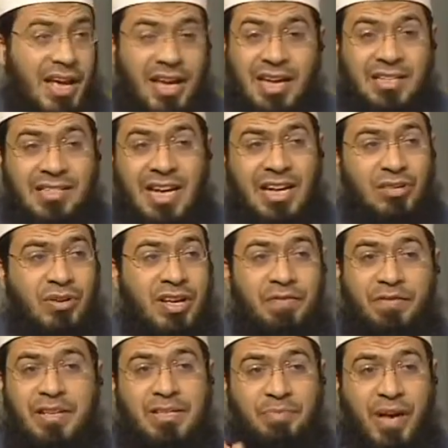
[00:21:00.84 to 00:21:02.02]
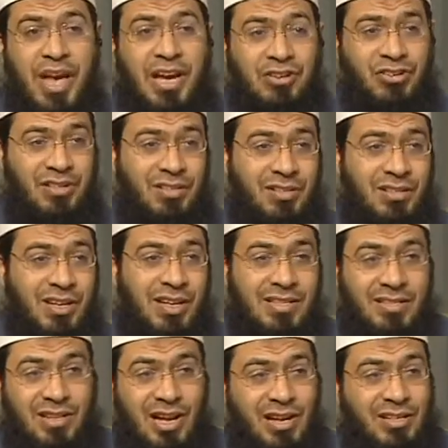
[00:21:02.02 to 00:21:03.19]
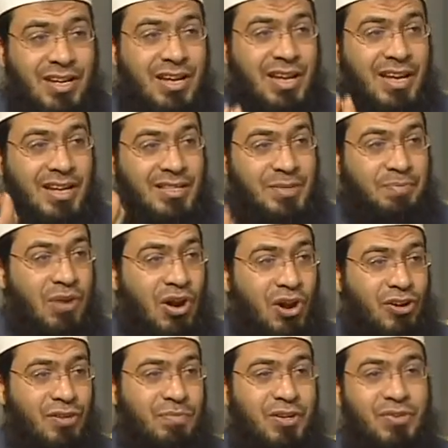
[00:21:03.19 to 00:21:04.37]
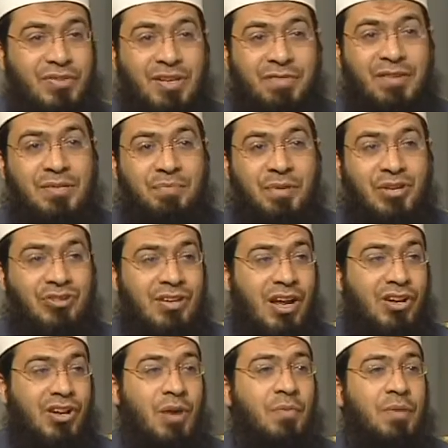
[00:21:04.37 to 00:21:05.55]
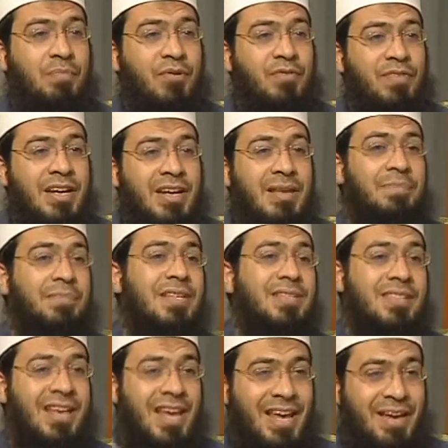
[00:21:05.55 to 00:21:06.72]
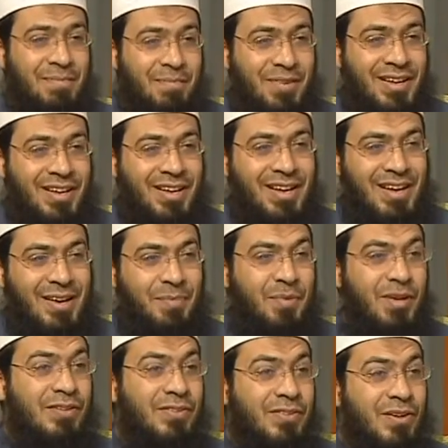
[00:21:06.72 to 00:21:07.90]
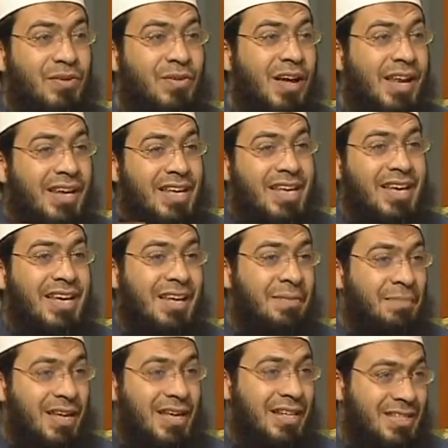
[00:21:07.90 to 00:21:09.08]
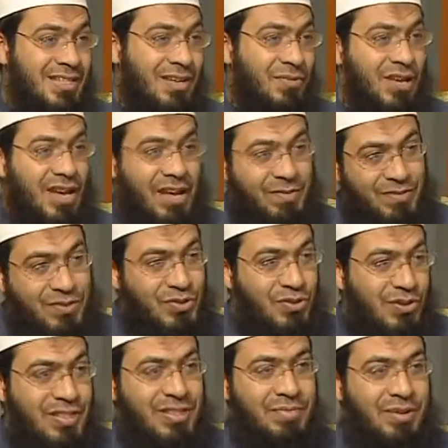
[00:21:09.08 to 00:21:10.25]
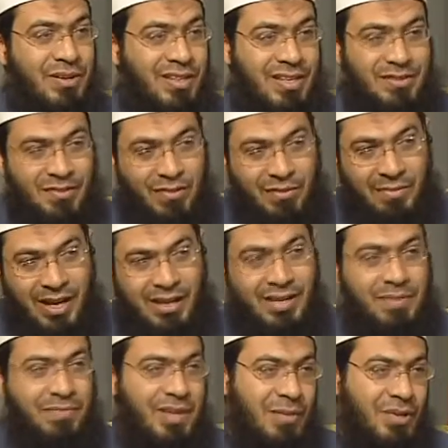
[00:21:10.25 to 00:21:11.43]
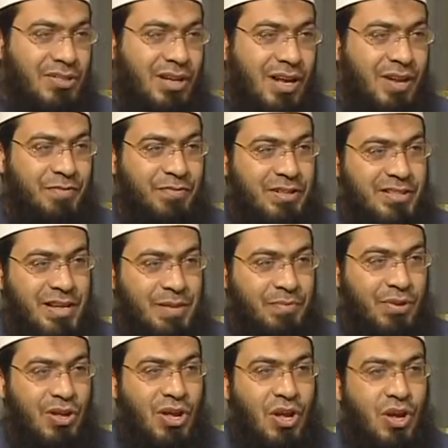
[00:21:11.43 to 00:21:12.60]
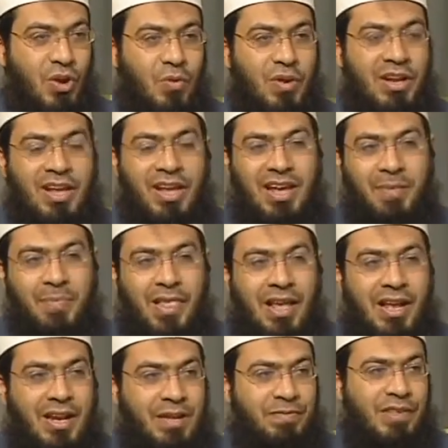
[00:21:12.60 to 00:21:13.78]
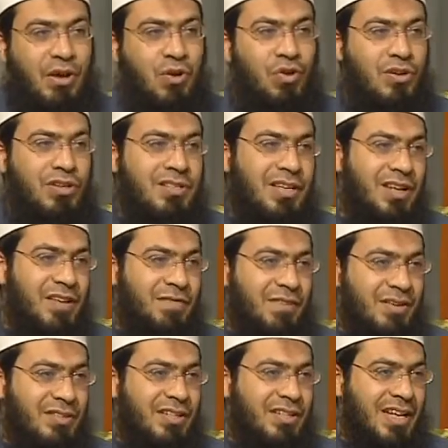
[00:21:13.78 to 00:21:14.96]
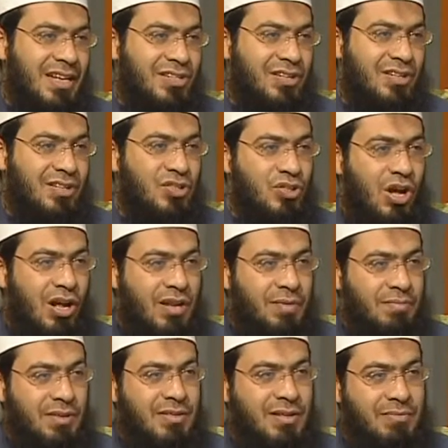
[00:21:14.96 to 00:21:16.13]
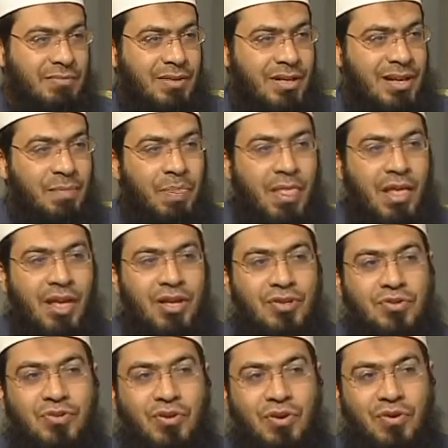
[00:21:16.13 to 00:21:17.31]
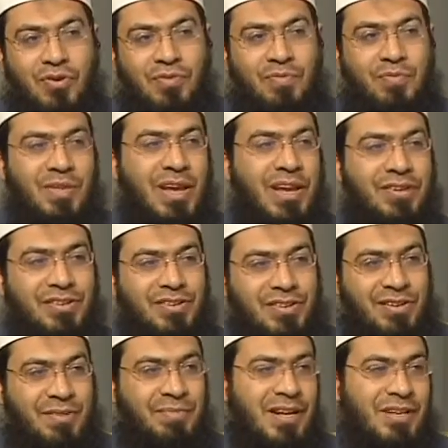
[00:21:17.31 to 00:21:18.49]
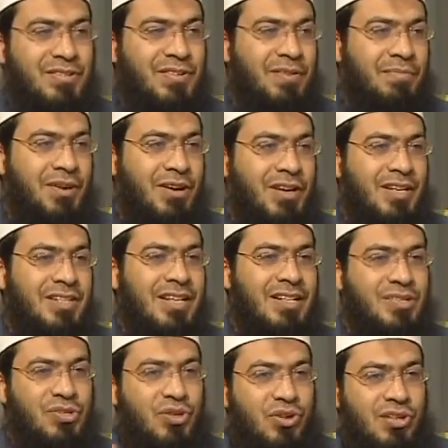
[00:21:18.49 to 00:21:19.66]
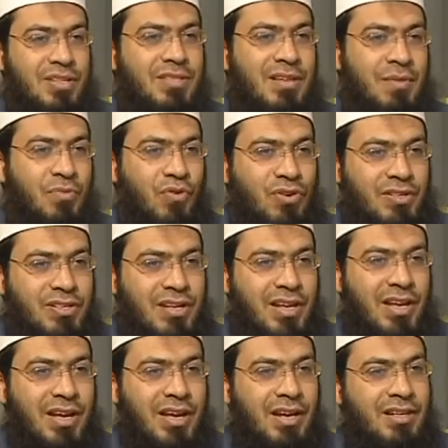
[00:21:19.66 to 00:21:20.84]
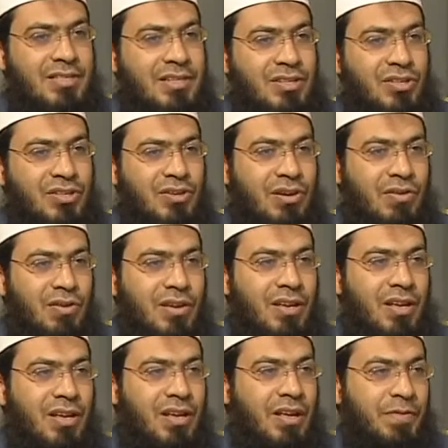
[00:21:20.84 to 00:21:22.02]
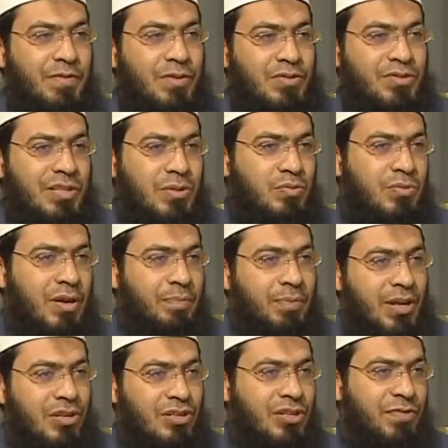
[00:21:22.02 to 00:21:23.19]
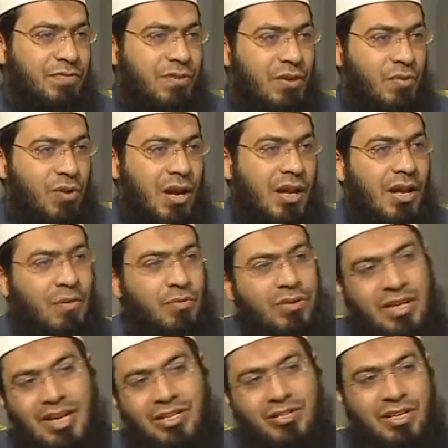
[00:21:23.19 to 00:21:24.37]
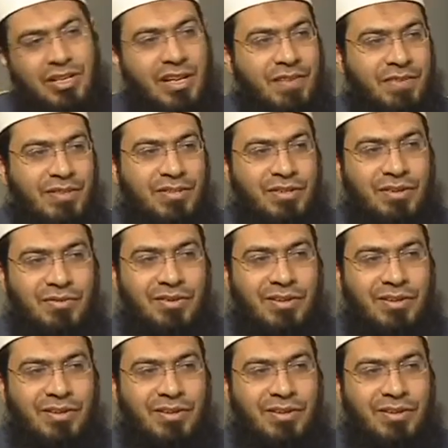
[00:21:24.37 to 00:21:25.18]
is actually, if he is patient, he is not smart, because if he is patient, Allah will provide him the same. But through a legal means, and we have stories about that from Ali ibn Abi Talib, for example, when he left the horse and he found it actually stolen by somebody, so he returned it back to the market and sold the same horse. And he said, you know, if you just were patient for a while, I would actually give it to you.